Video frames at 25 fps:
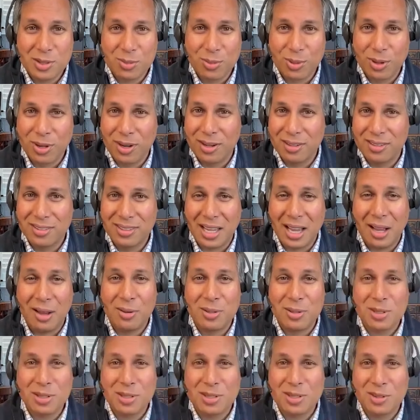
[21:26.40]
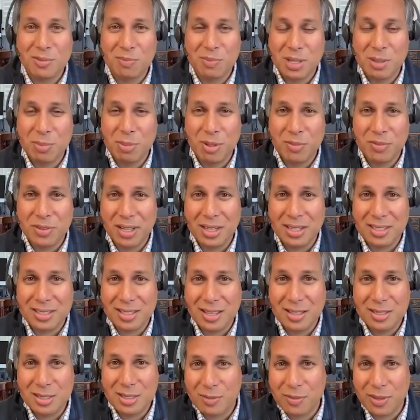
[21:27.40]
where thousands of people, if not
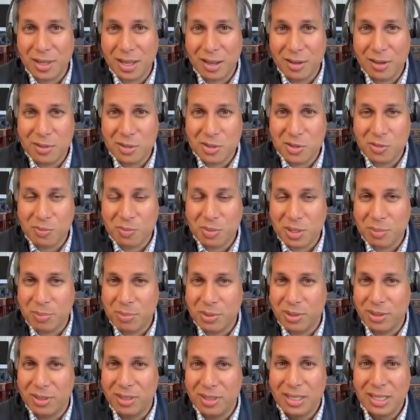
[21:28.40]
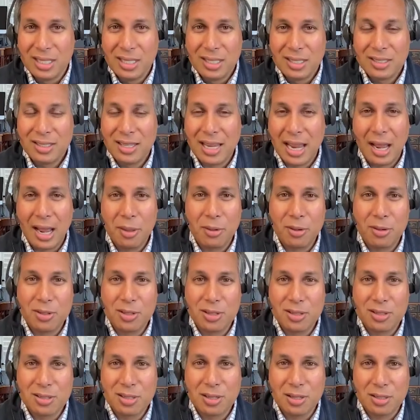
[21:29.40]
tens of thousands of people, gather
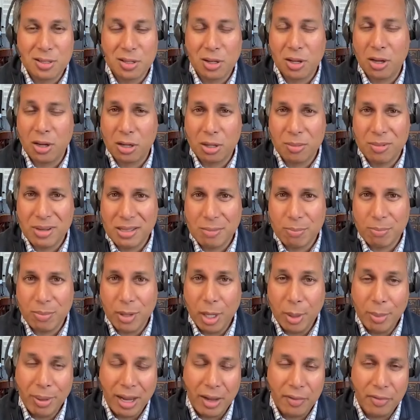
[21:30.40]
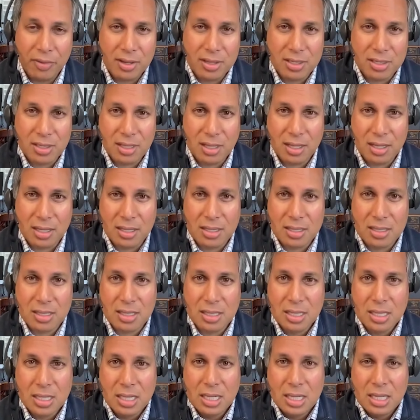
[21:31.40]
to, to talk about these things.
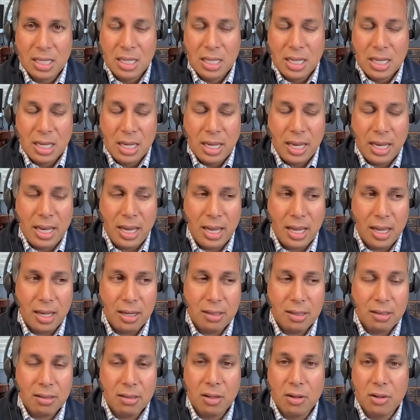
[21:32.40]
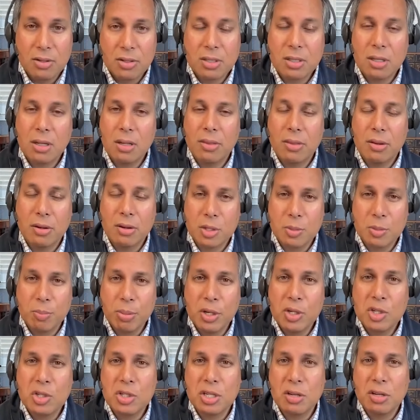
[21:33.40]
And there's there's a
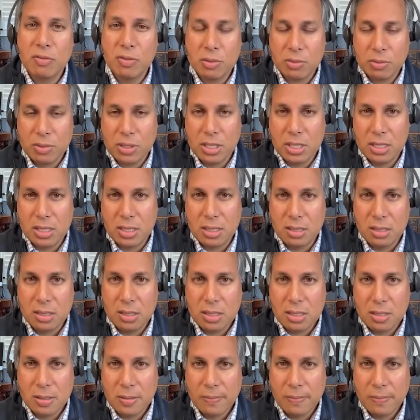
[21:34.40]
bunch of different reasons,